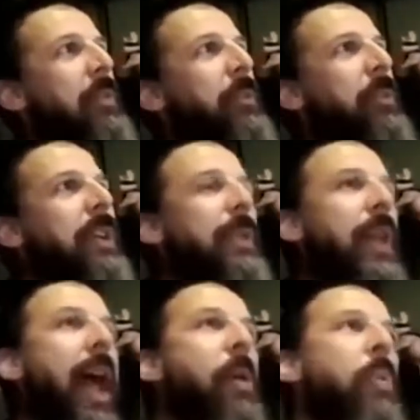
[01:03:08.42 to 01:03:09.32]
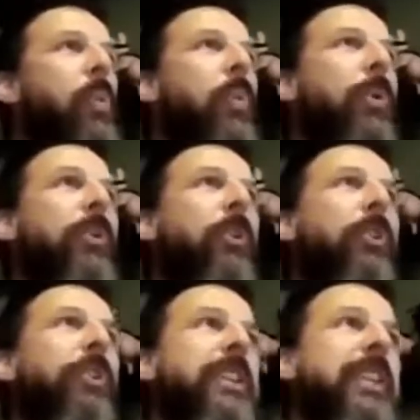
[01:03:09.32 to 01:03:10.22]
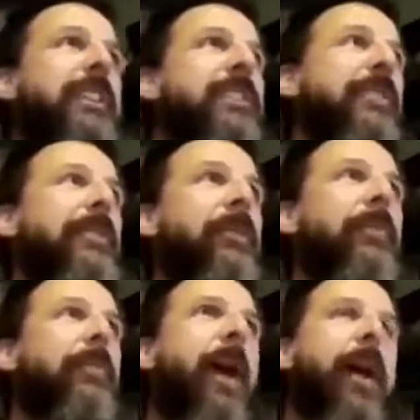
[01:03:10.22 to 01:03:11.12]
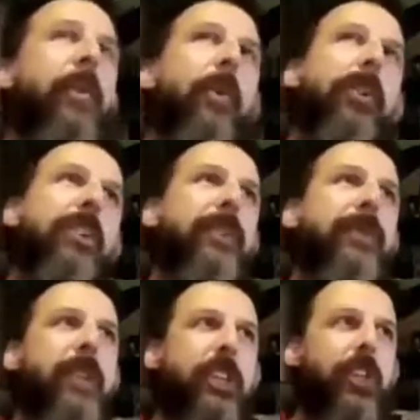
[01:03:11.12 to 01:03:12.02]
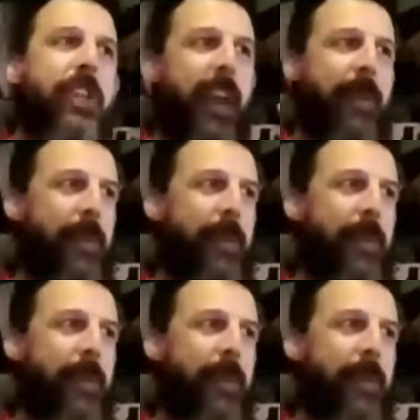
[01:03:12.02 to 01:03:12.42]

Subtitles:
bring that world into my world in the vision that